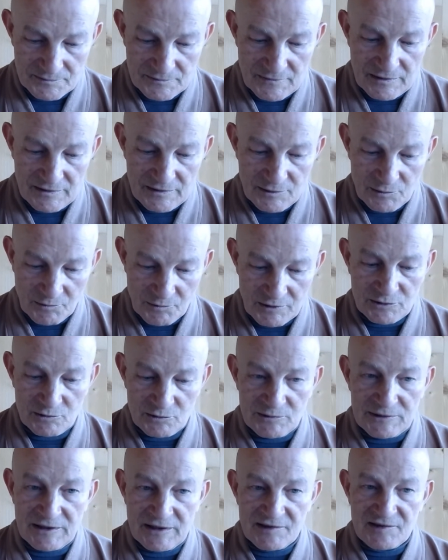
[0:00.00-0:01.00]
What we
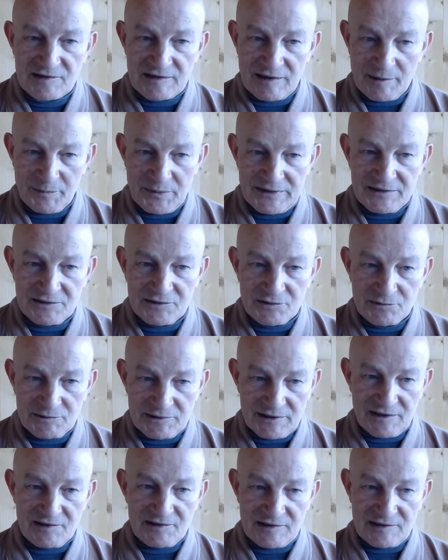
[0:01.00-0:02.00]
establish
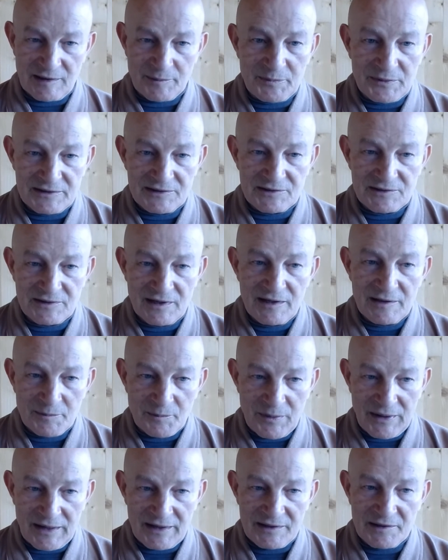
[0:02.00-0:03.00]

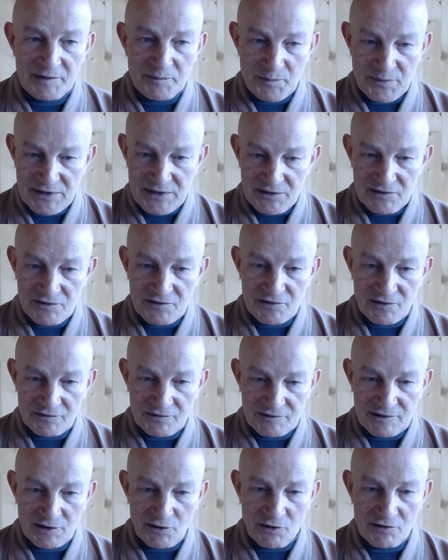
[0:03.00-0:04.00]
by means of
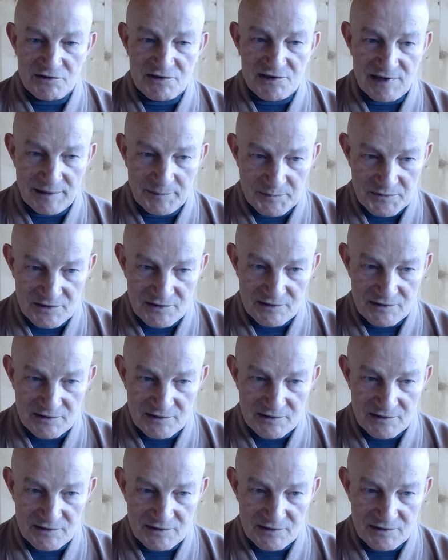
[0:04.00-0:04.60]
the concepts,